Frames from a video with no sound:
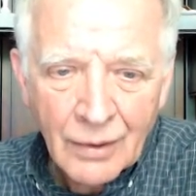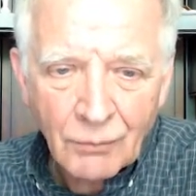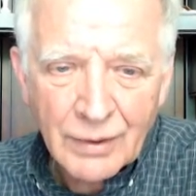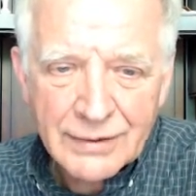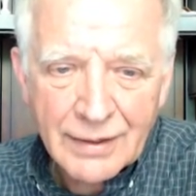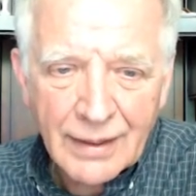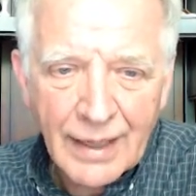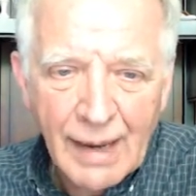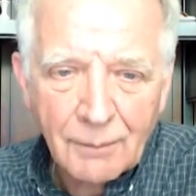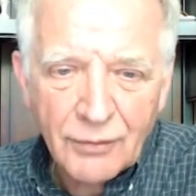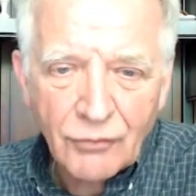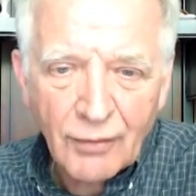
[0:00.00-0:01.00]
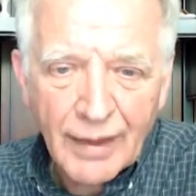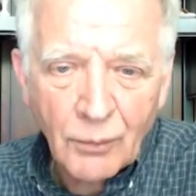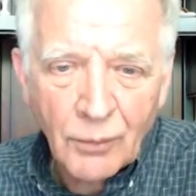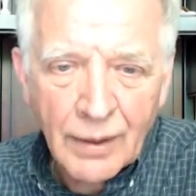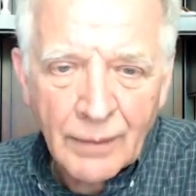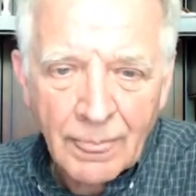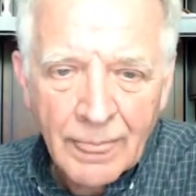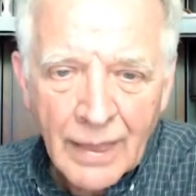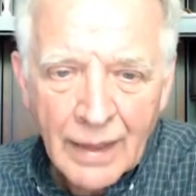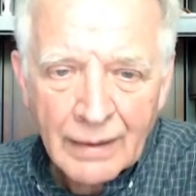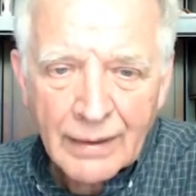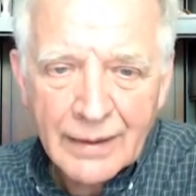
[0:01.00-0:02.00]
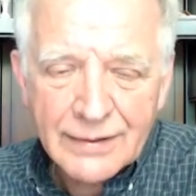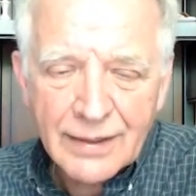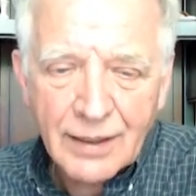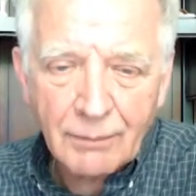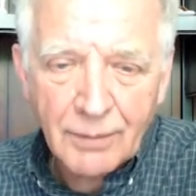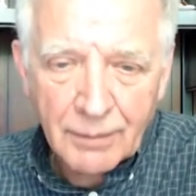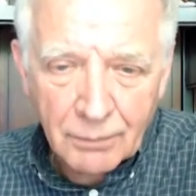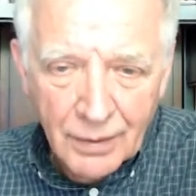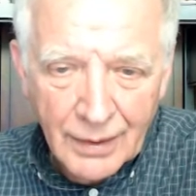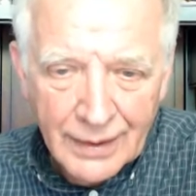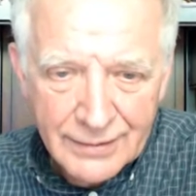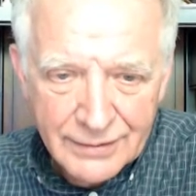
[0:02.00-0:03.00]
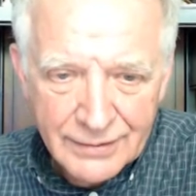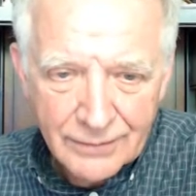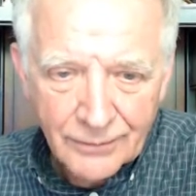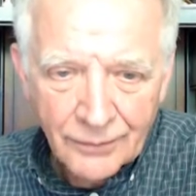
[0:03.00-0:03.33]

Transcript: What's going to happen for that one? He's going to be blessed.